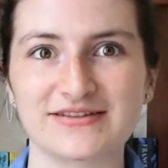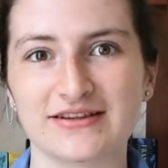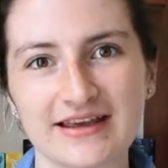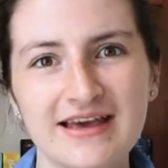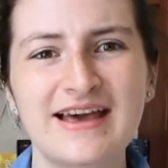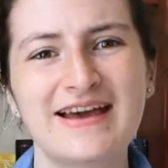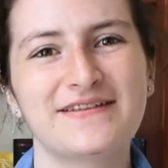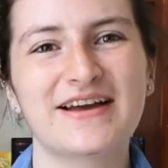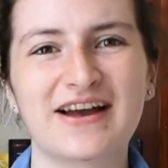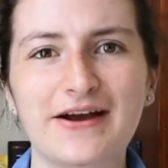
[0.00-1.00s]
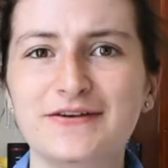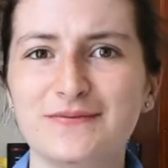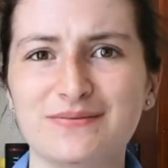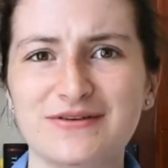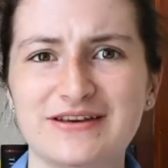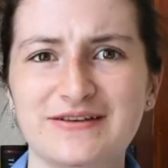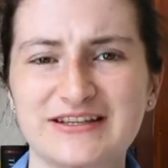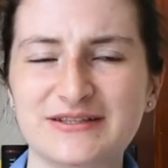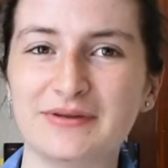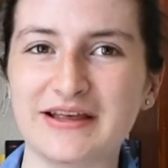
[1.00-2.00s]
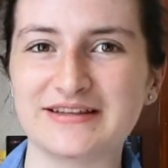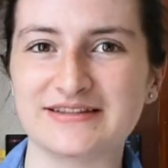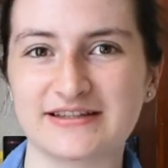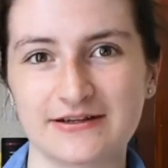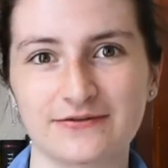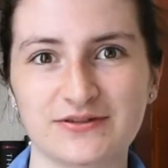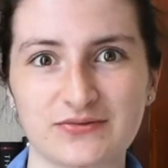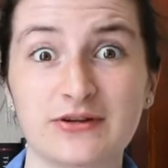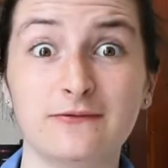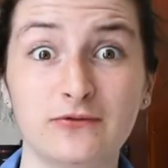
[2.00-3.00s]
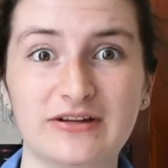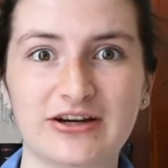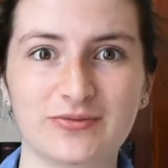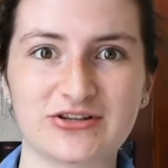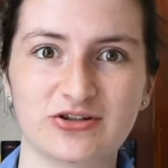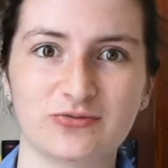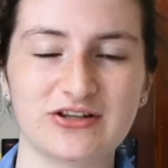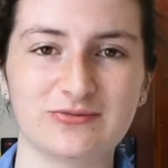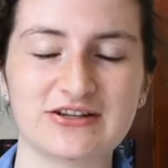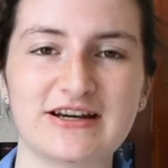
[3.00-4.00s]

So like, that kind of maybe explains the difference between a full air witch and a wind witch.